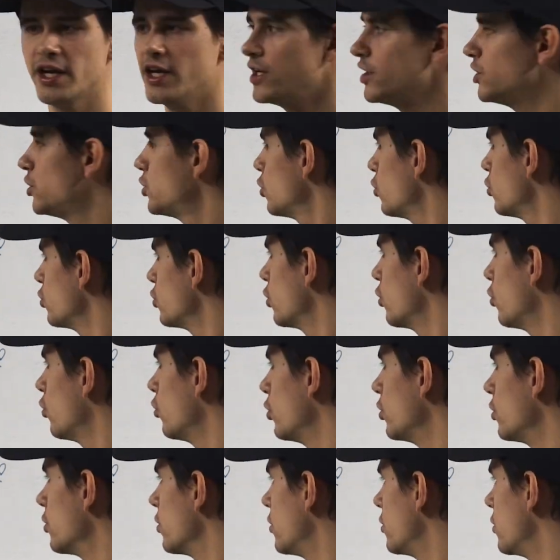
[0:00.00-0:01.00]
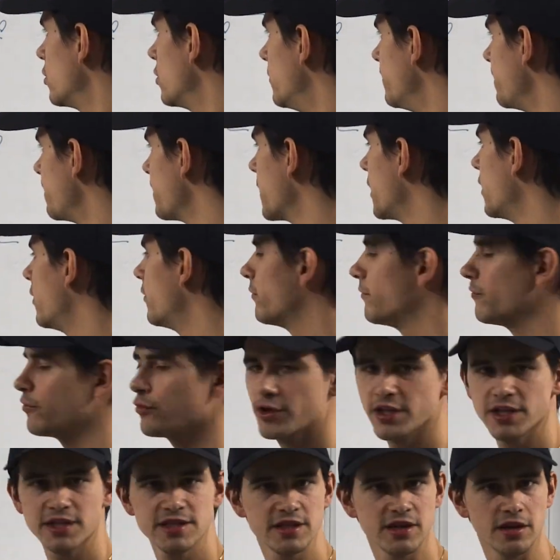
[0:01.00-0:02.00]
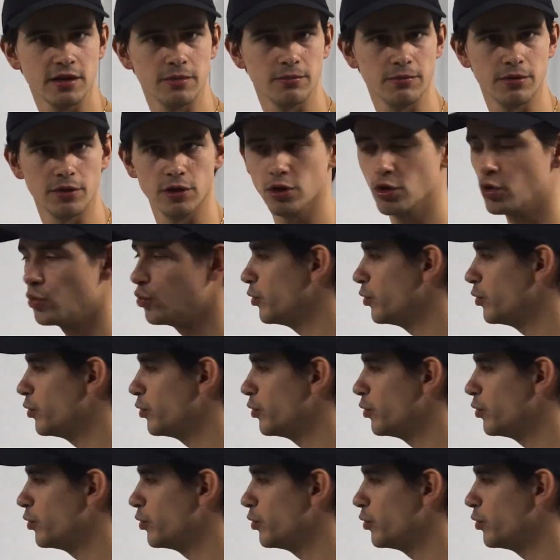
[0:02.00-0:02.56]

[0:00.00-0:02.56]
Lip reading: edge on Euler. For example,